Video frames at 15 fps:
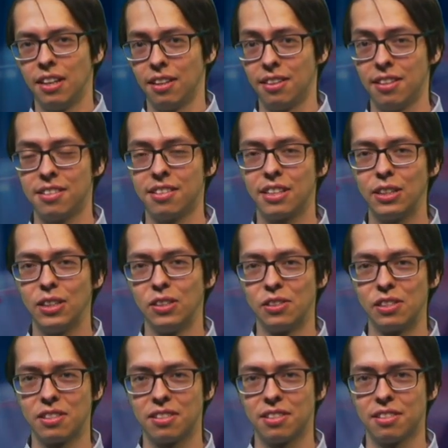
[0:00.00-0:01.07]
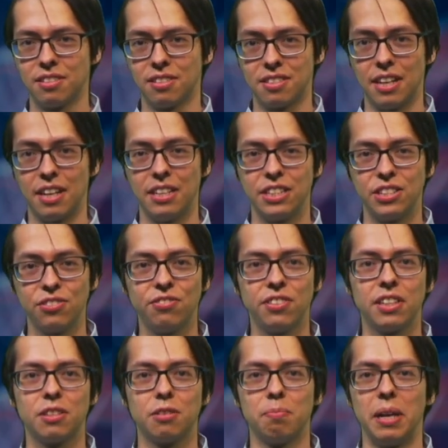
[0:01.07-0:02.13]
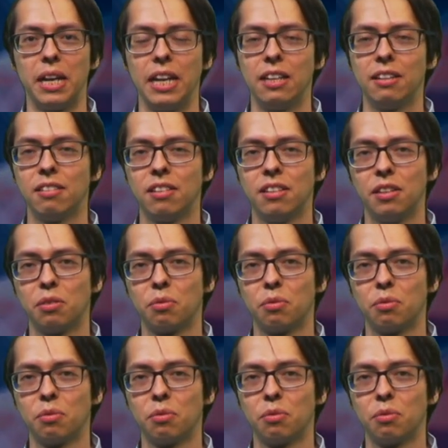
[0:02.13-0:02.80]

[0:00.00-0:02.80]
This includes the scientific domain,